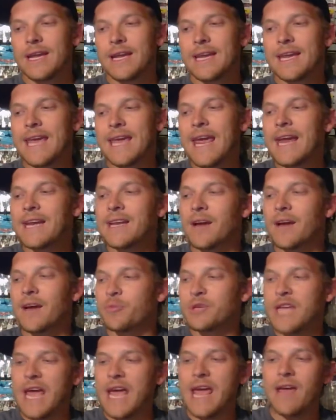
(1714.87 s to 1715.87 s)
kinked up
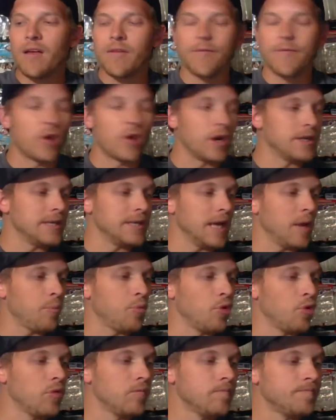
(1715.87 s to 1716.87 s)
tail, for
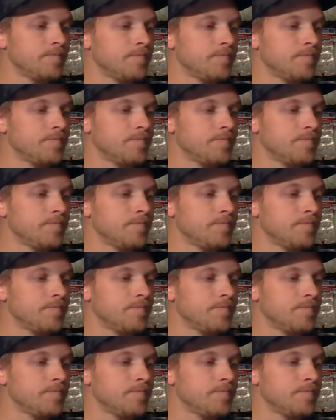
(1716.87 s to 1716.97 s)
example,